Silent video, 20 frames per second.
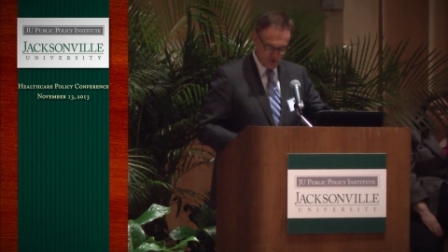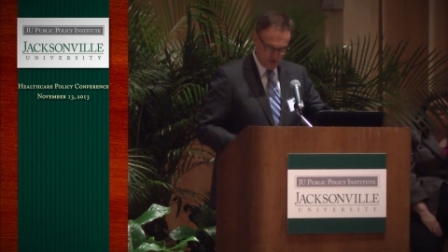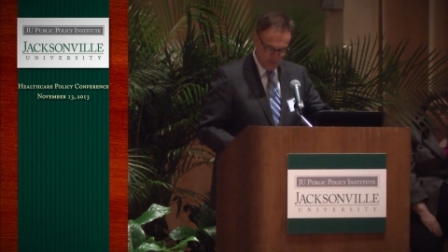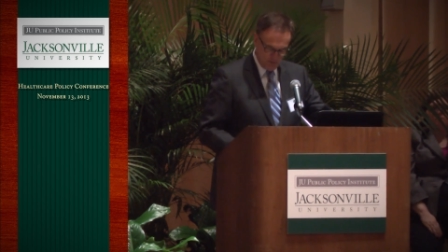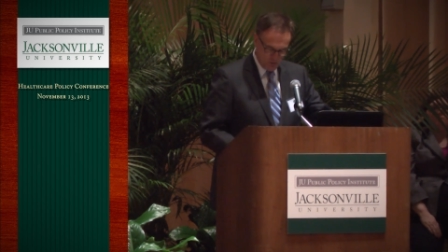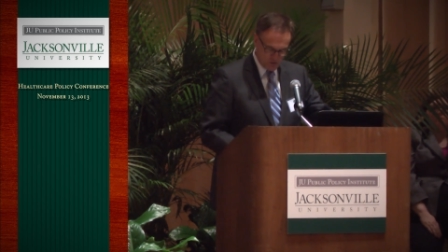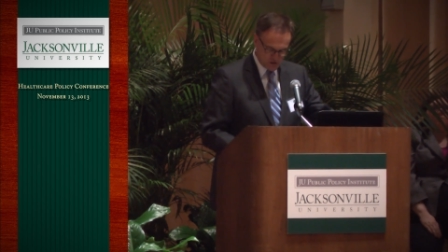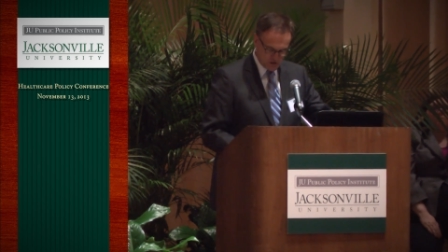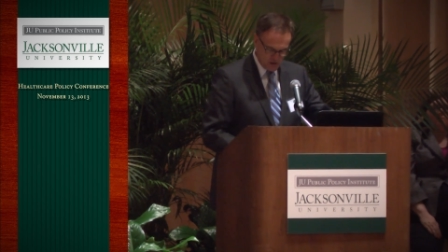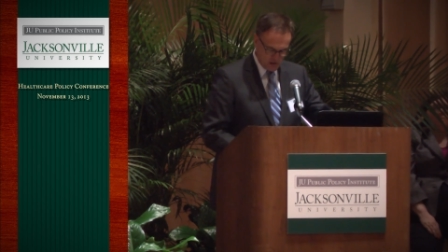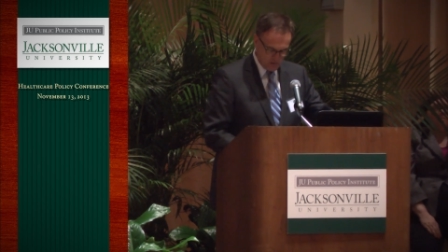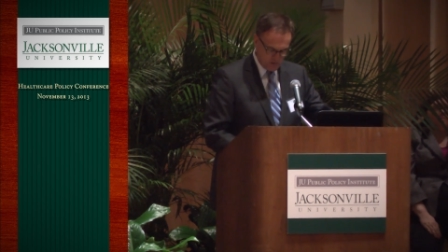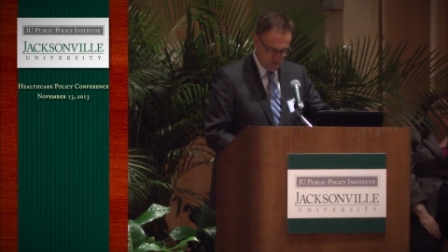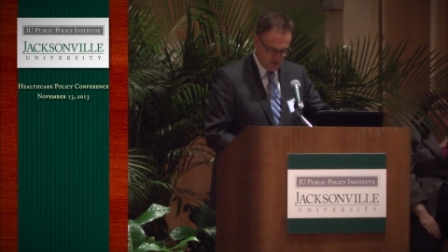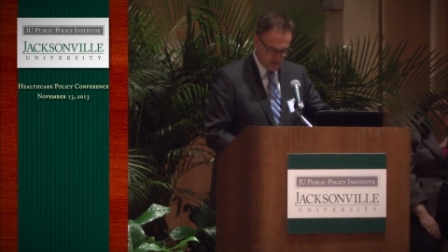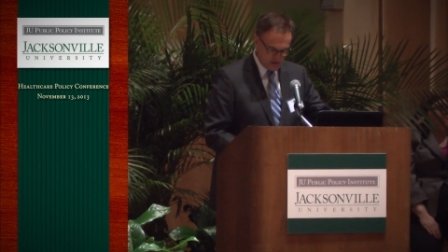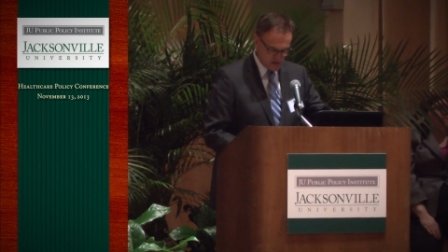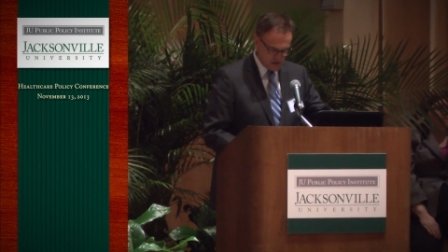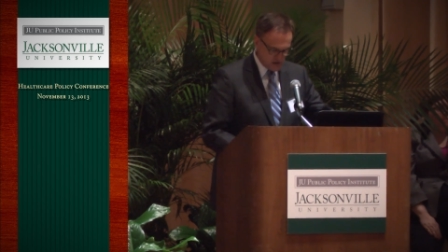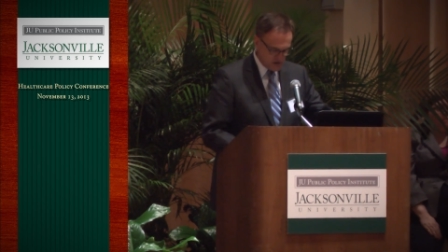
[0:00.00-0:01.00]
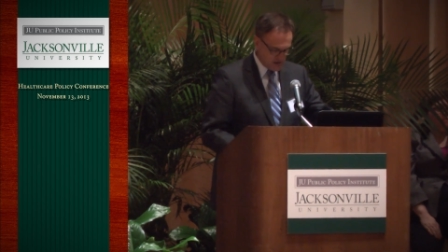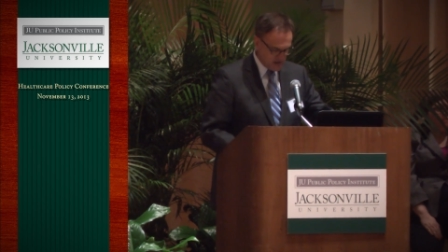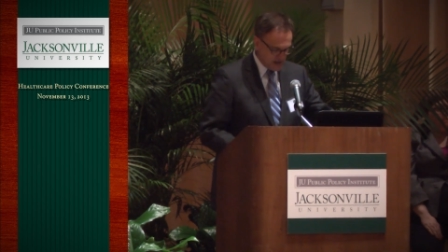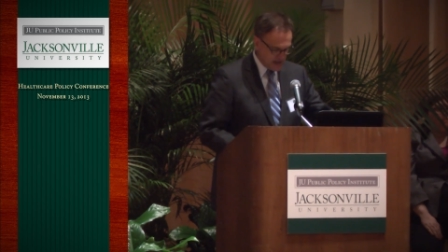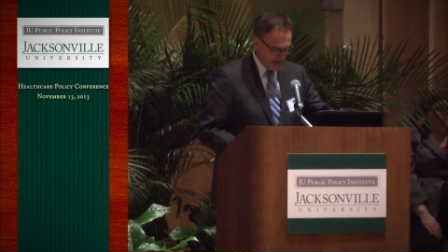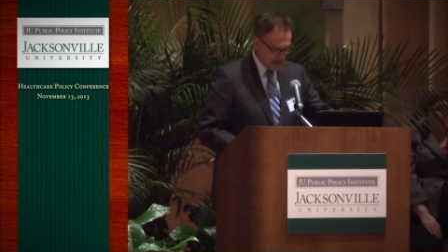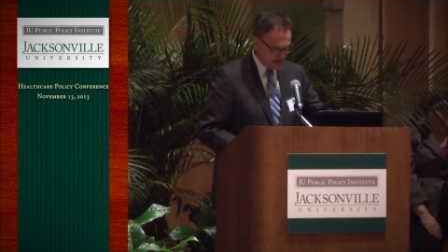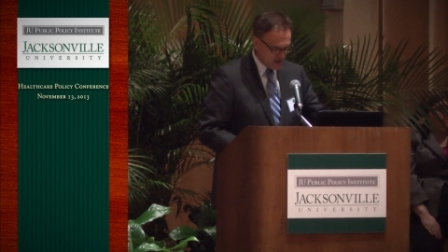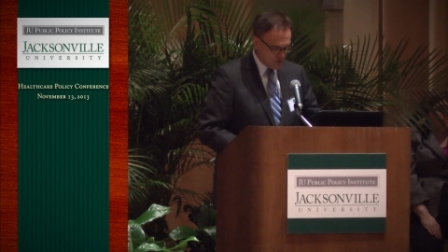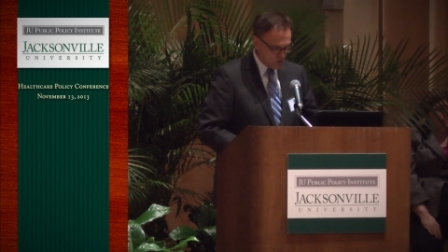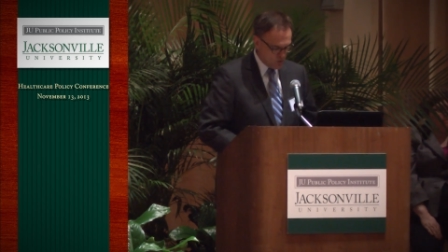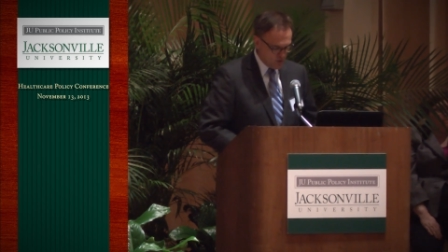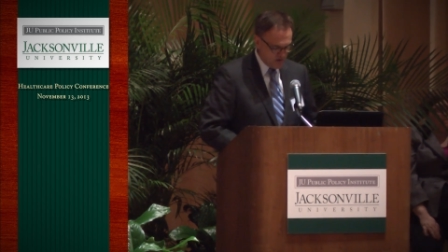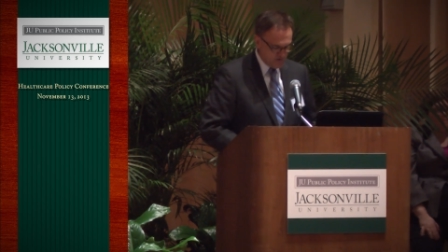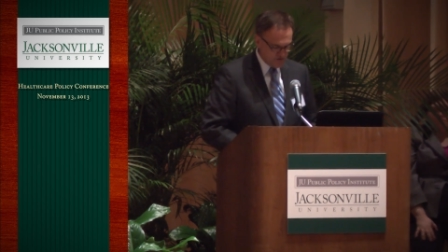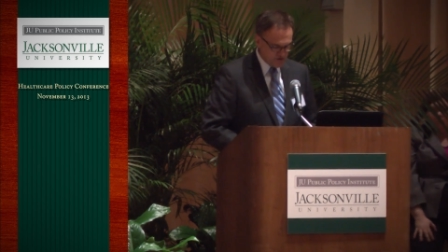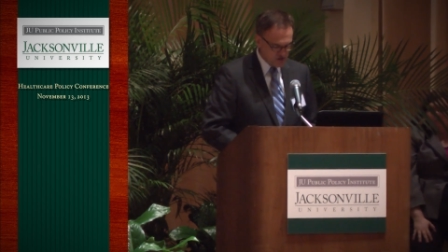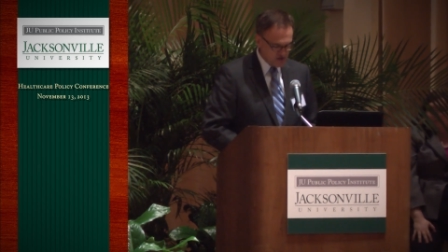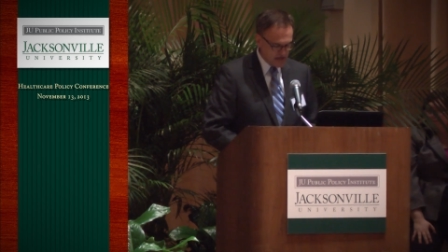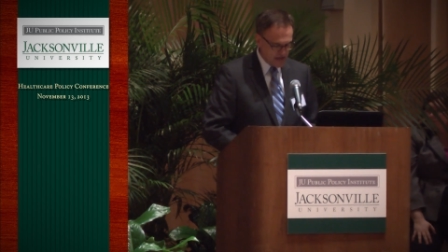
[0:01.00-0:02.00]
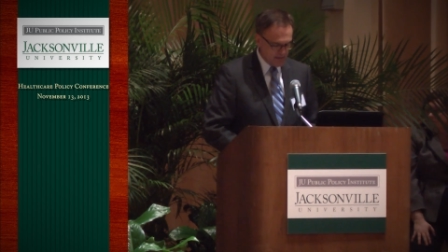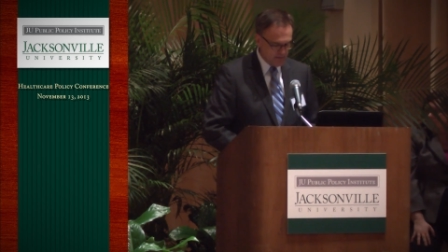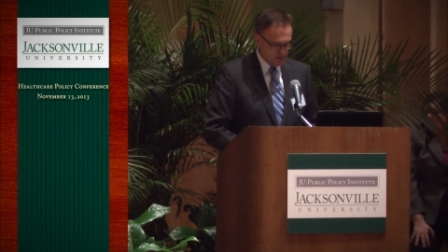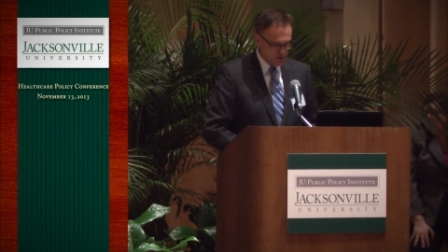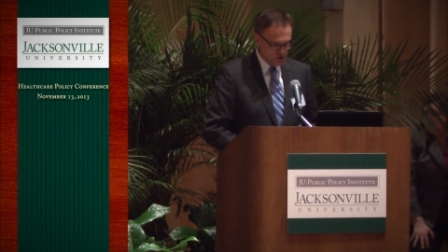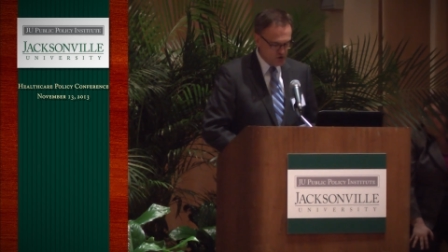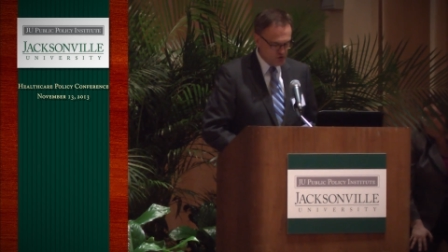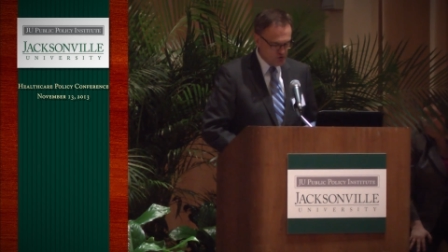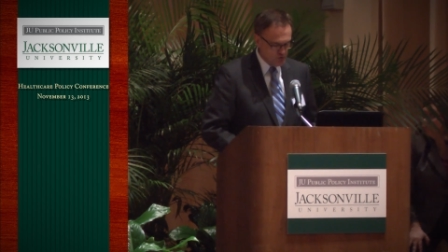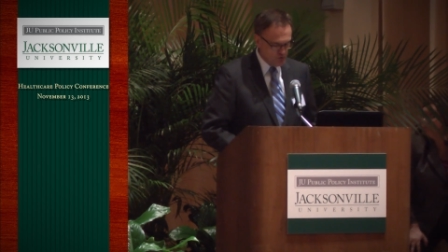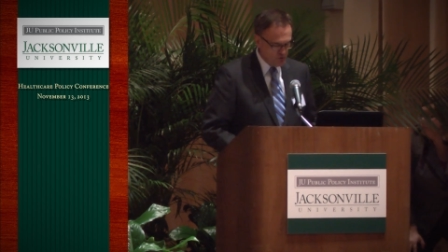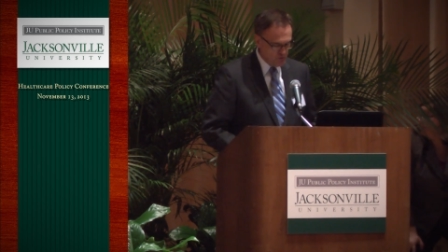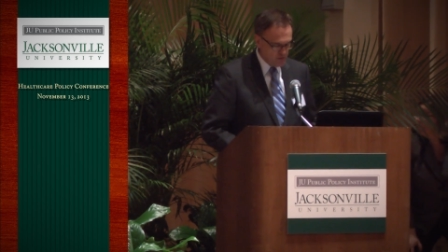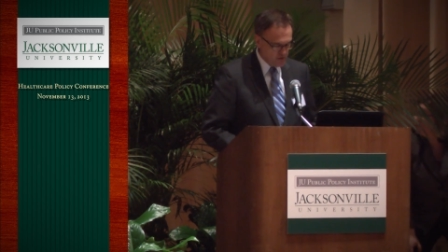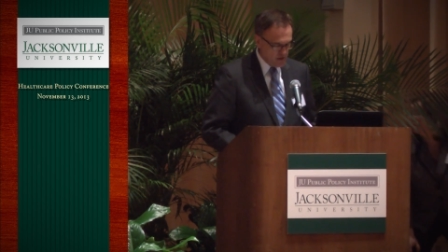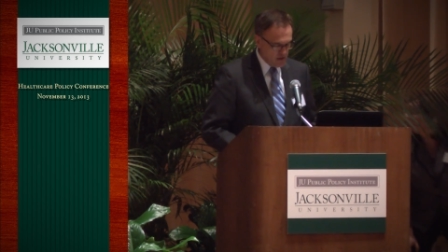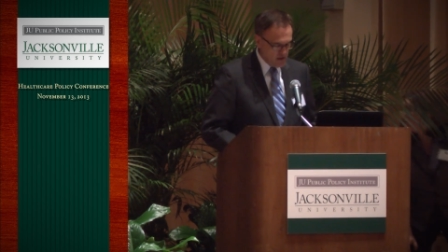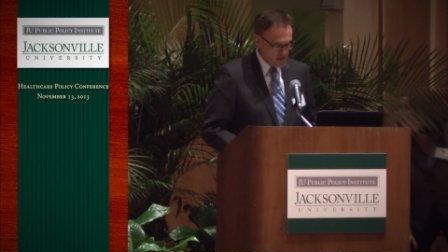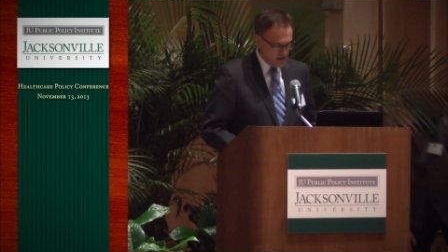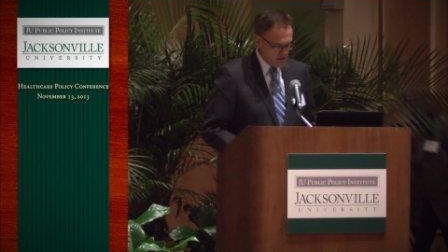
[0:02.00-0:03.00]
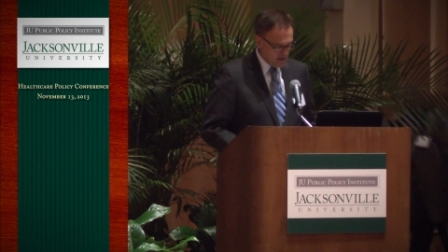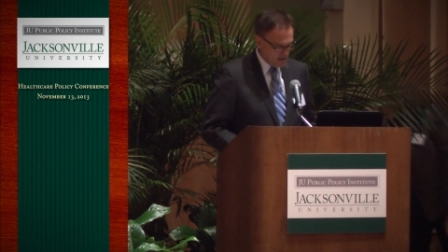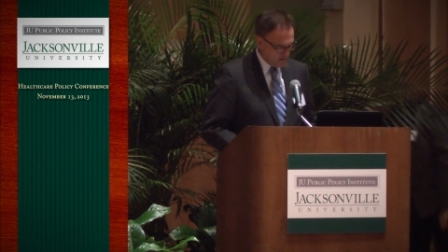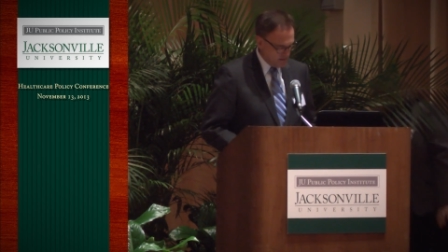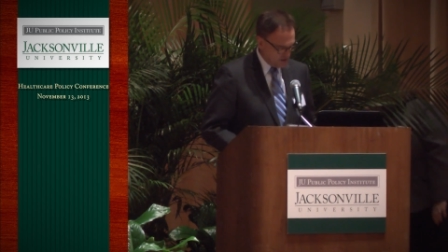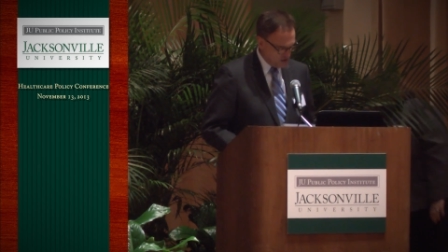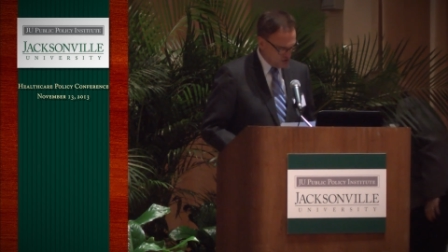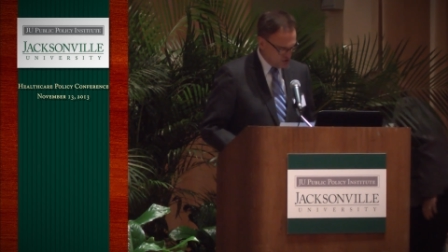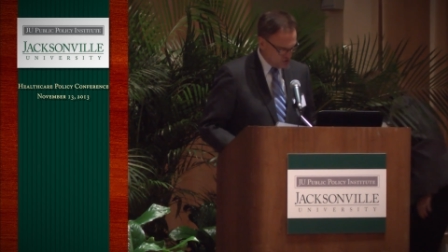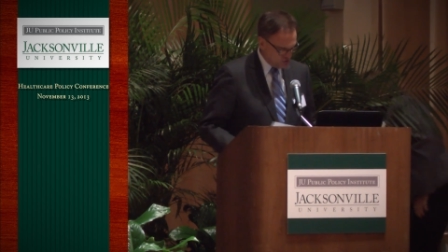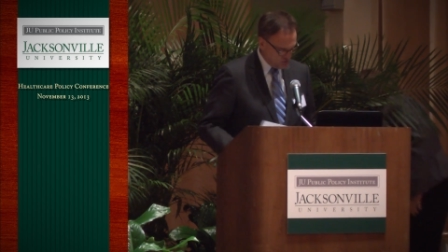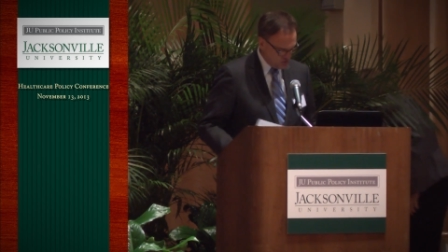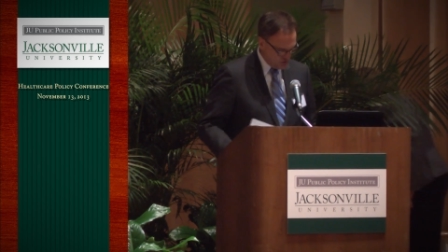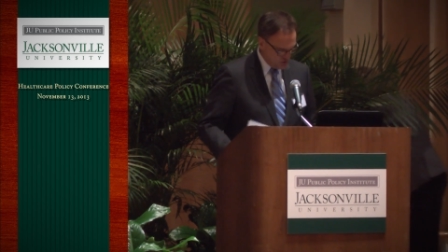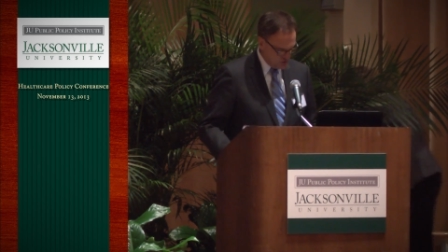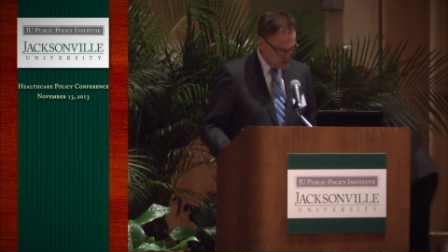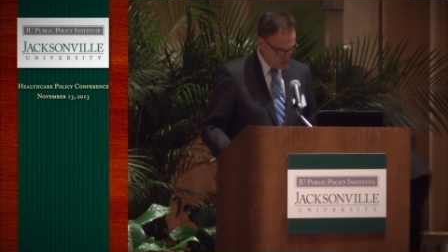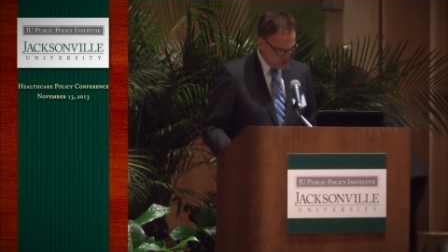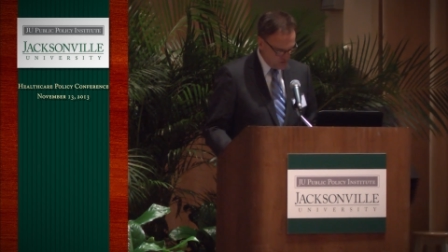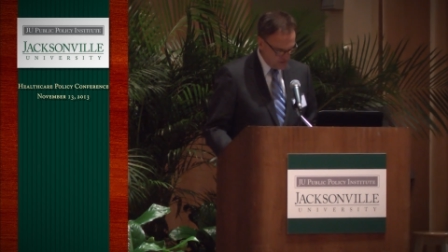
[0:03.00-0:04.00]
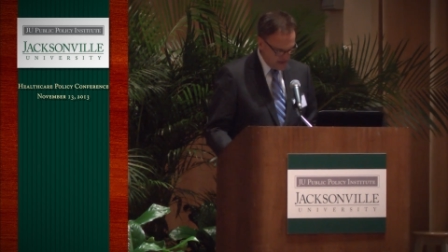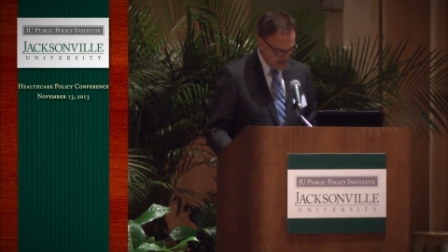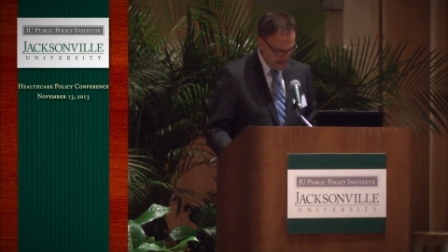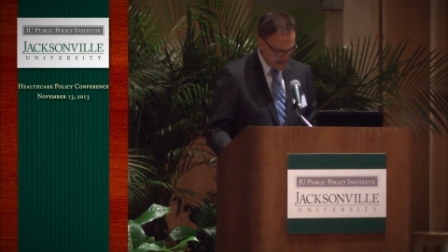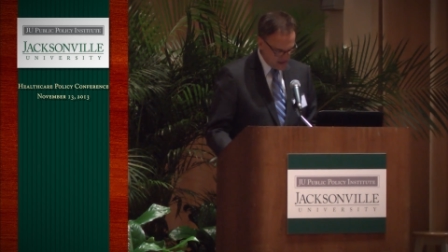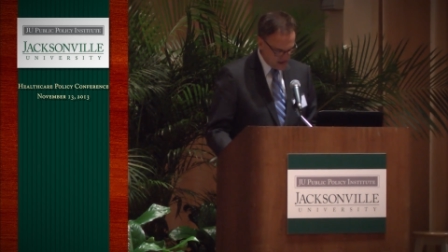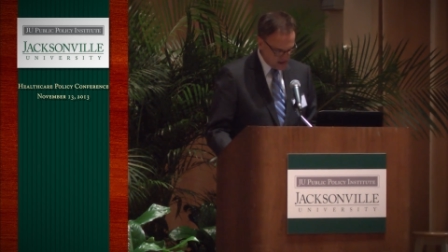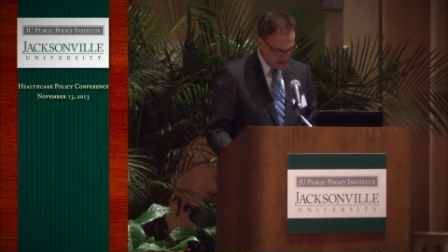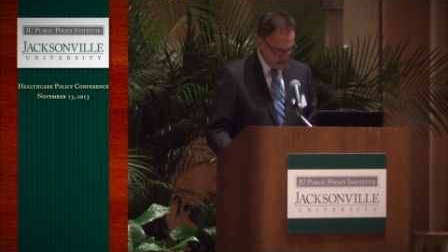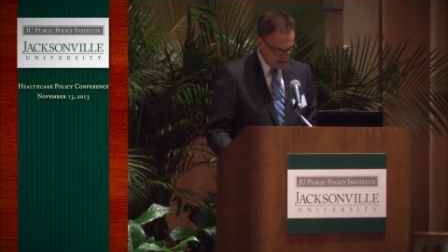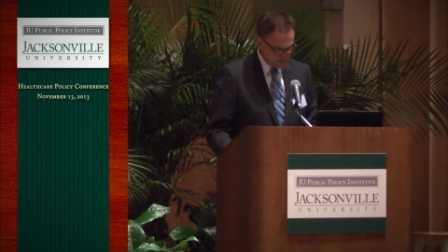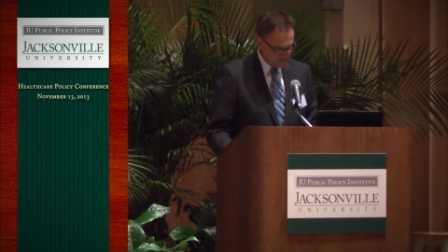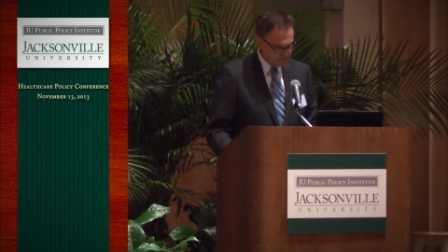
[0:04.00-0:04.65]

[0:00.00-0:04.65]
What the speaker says: someone's going to put this into the category of established truth. Let me assure you that